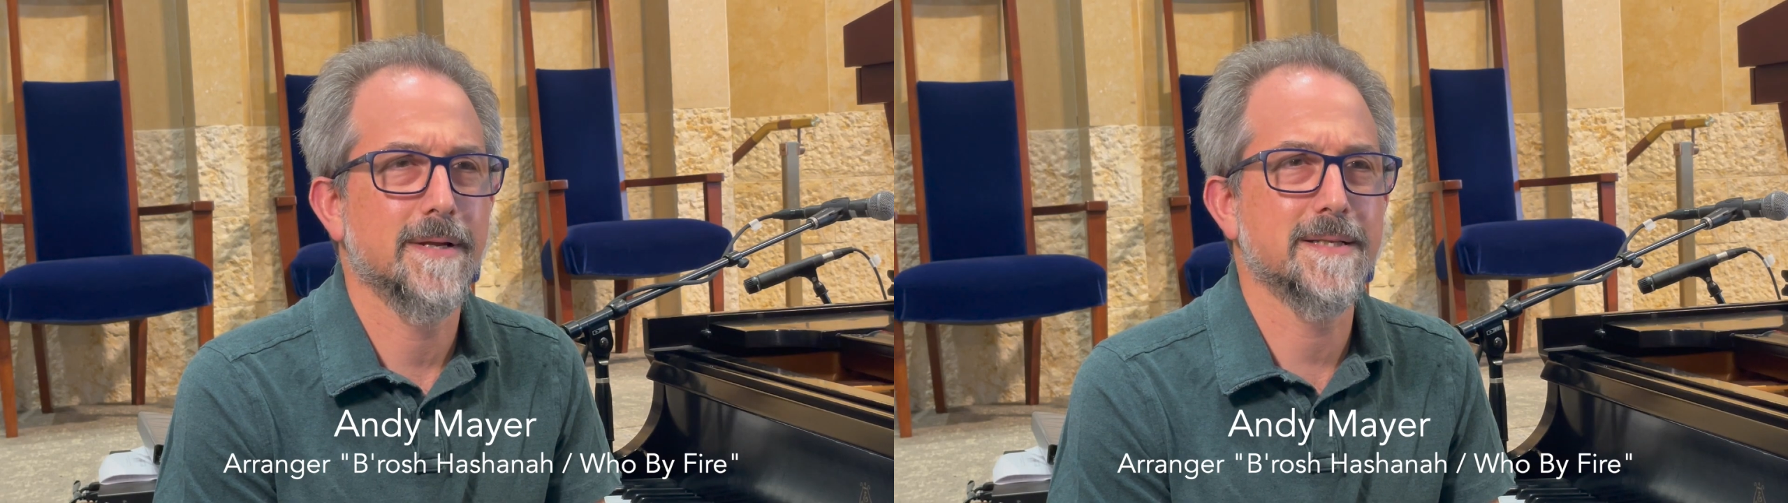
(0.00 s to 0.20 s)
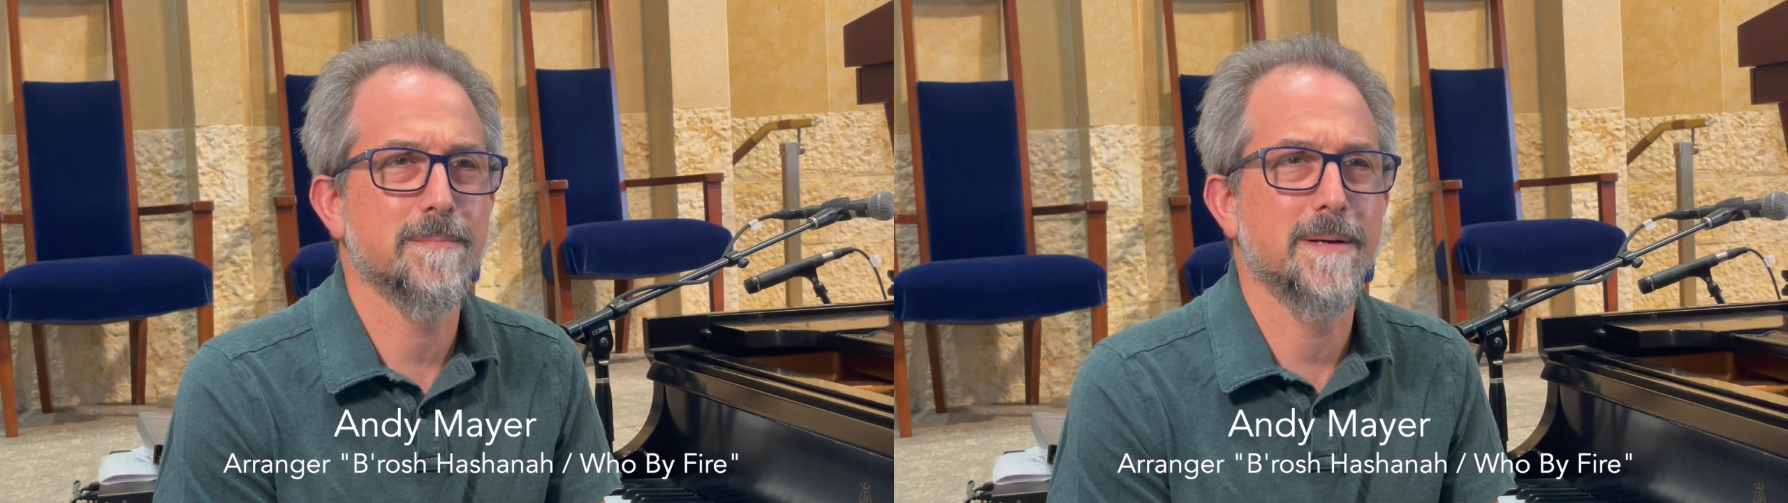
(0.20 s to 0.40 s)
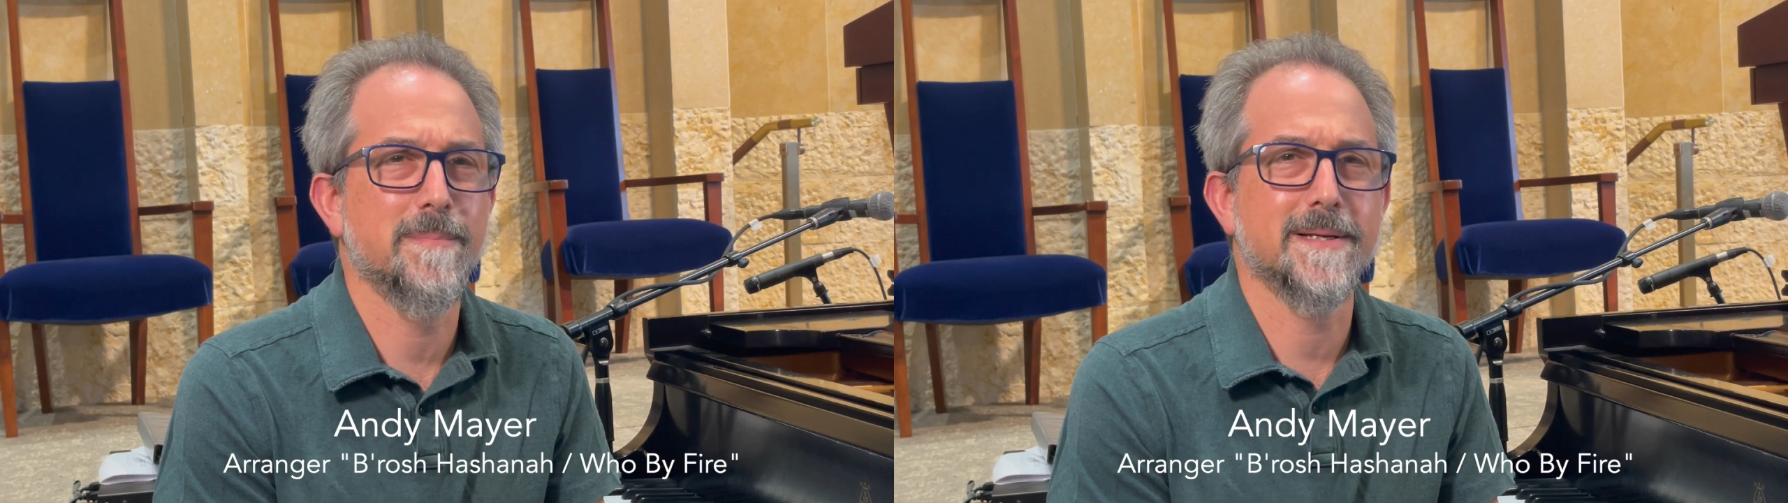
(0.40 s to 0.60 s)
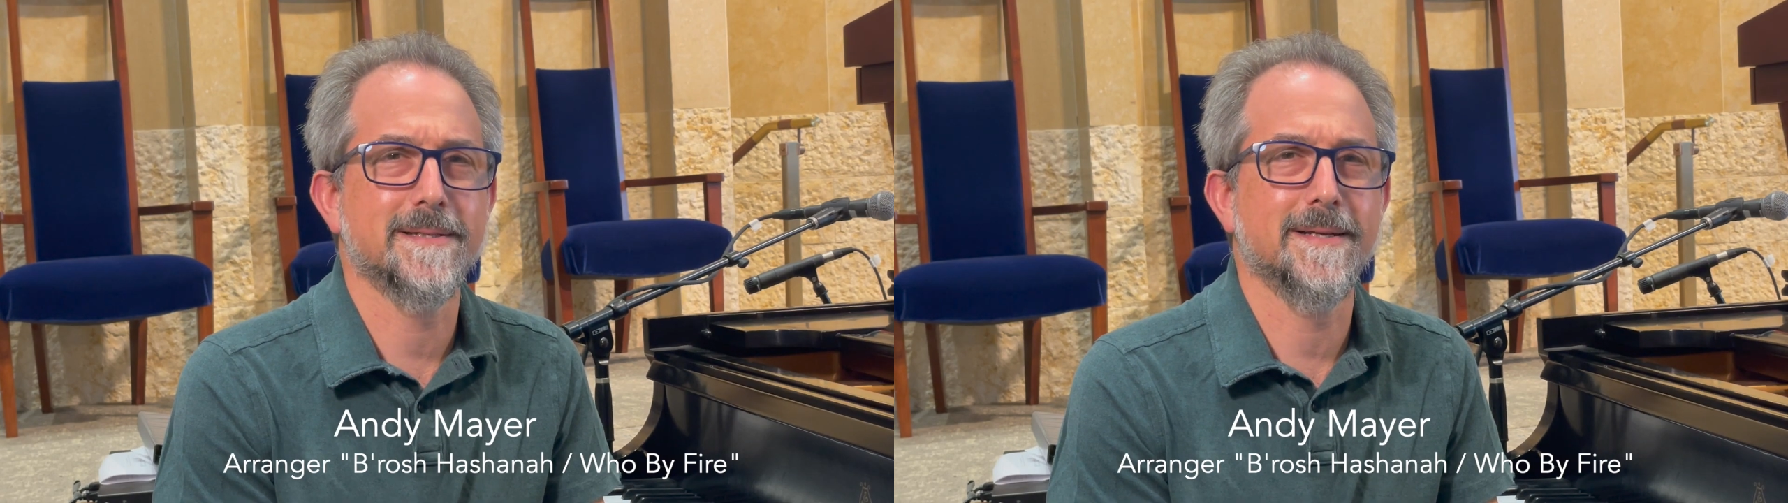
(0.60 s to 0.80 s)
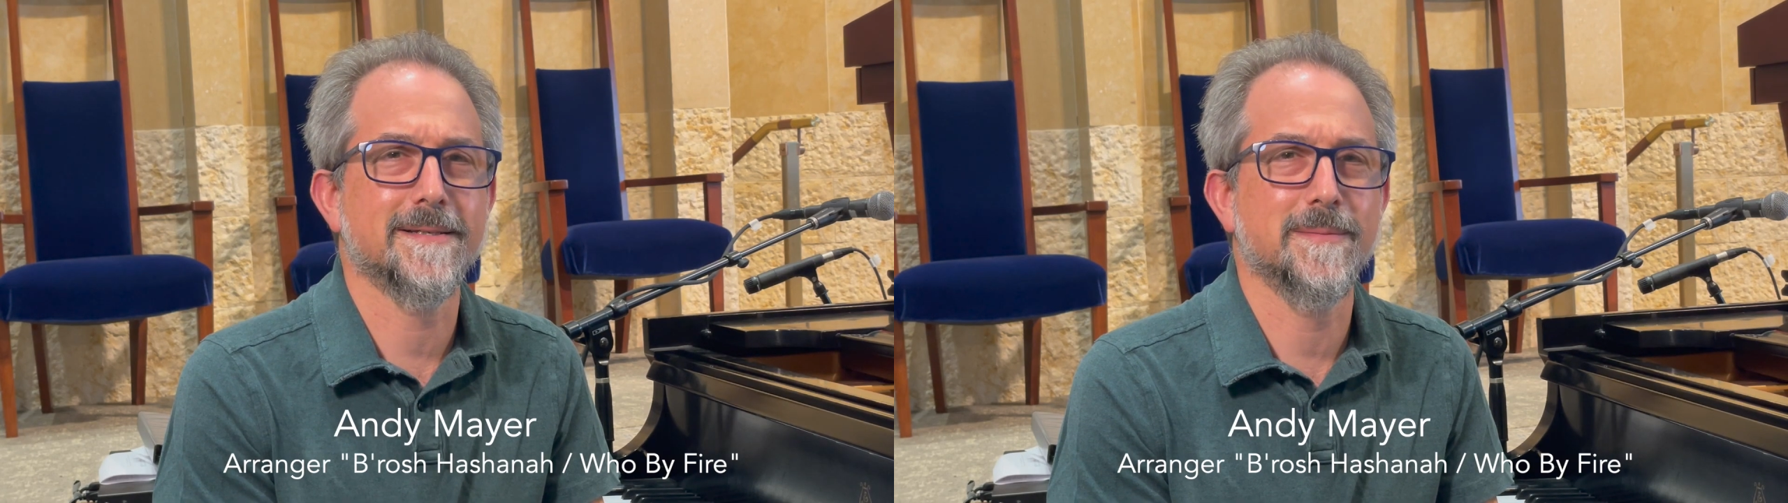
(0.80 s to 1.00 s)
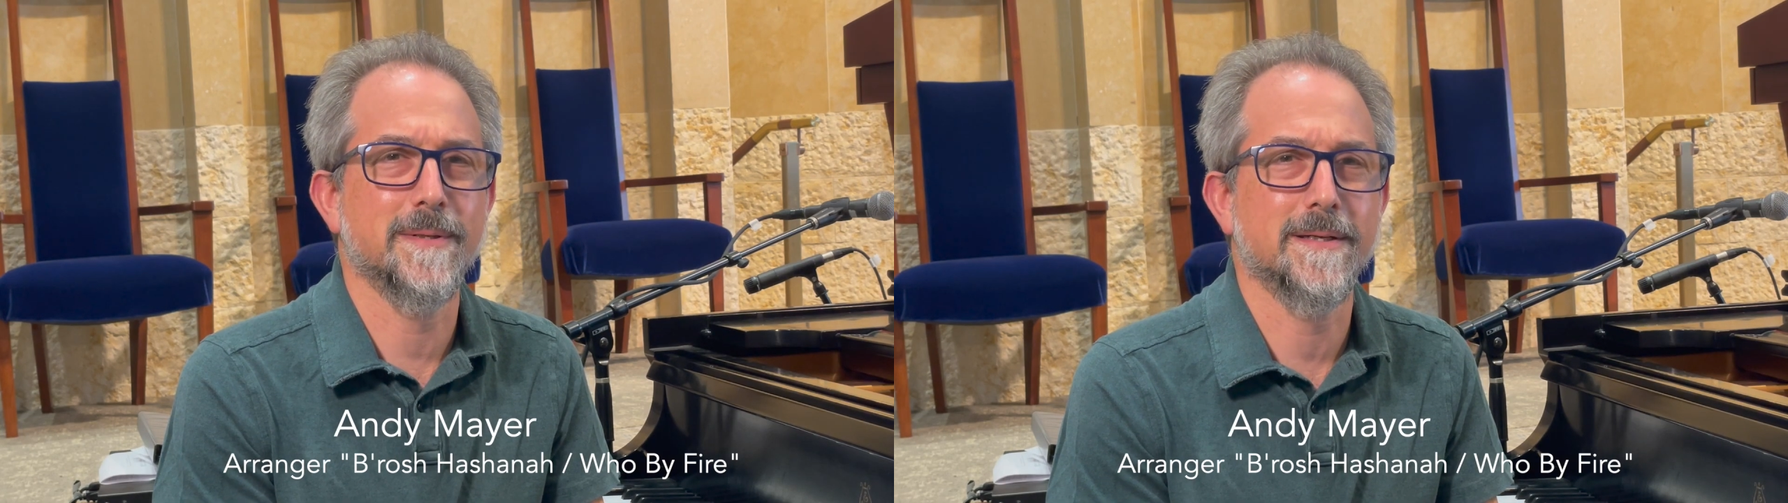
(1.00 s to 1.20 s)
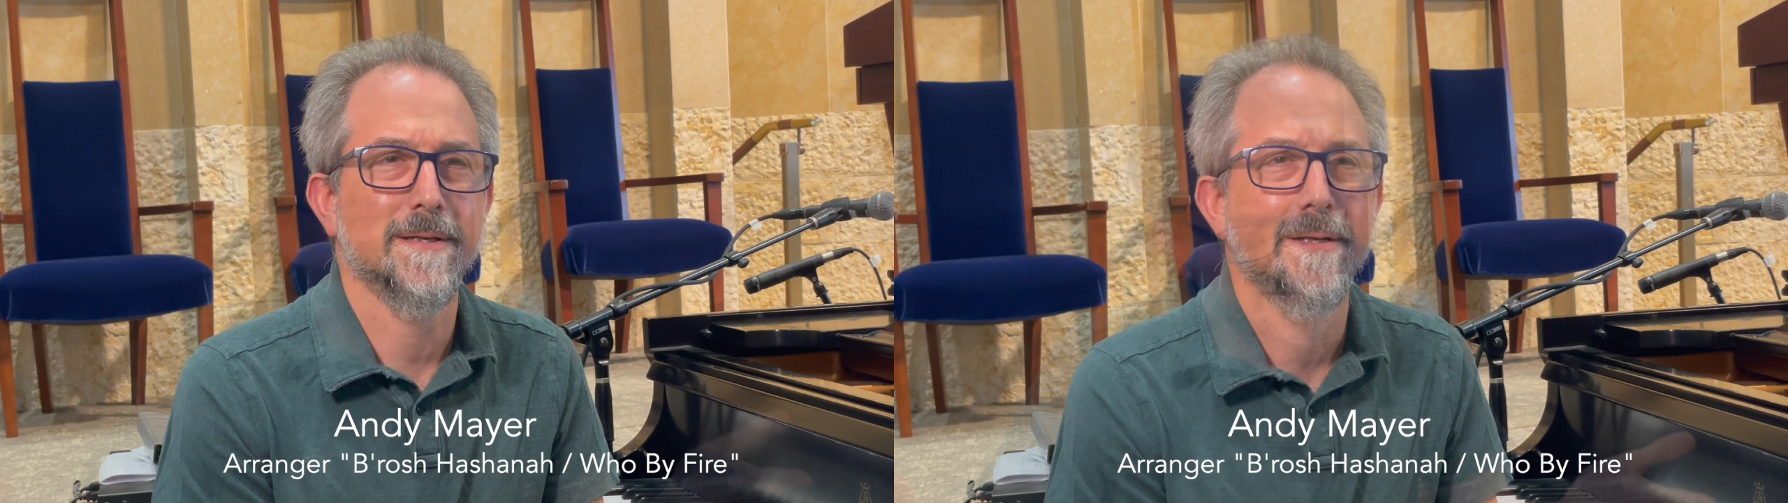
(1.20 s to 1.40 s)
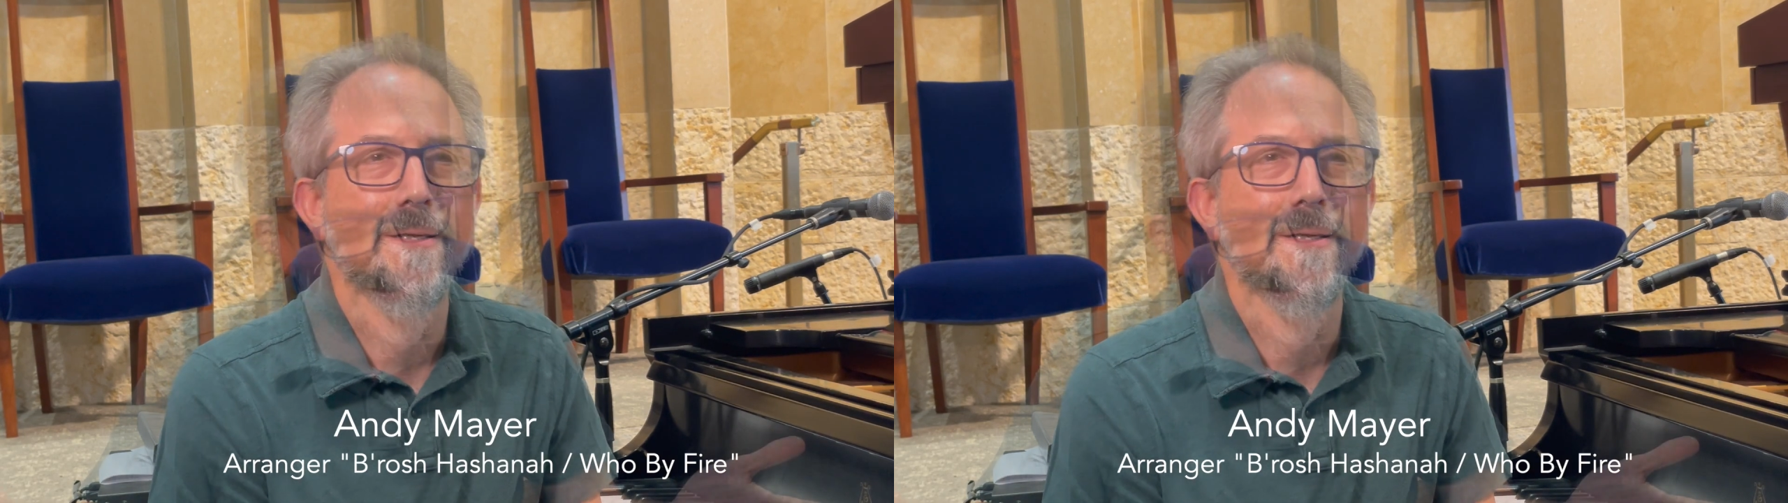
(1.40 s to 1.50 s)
That's my best estimate.